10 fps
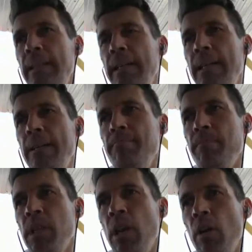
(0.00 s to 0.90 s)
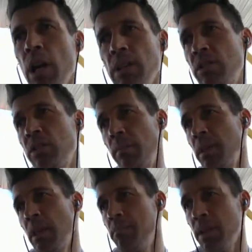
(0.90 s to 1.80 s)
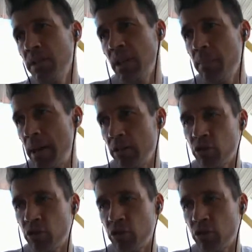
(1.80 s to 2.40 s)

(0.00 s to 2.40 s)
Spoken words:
unless there's something I'm missing about